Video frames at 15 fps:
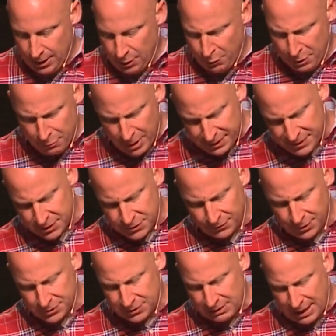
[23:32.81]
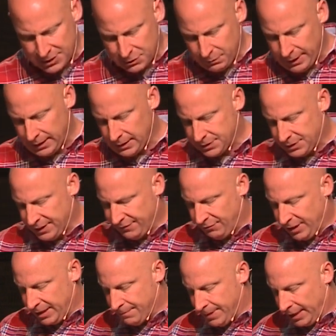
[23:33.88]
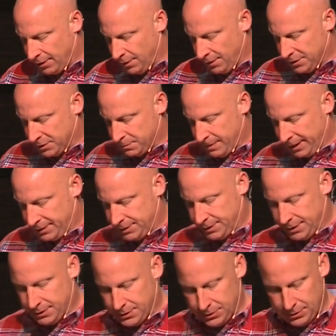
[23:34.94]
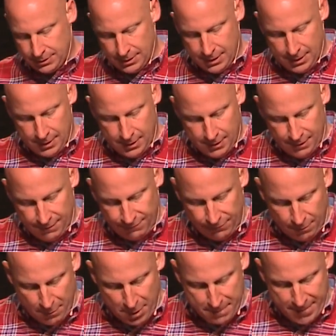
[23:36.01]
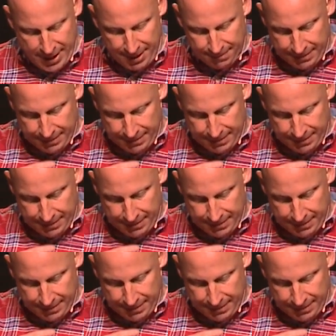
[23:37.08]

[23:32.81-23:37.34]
We read this verse last week. Let's see if we can make all this make sense from our main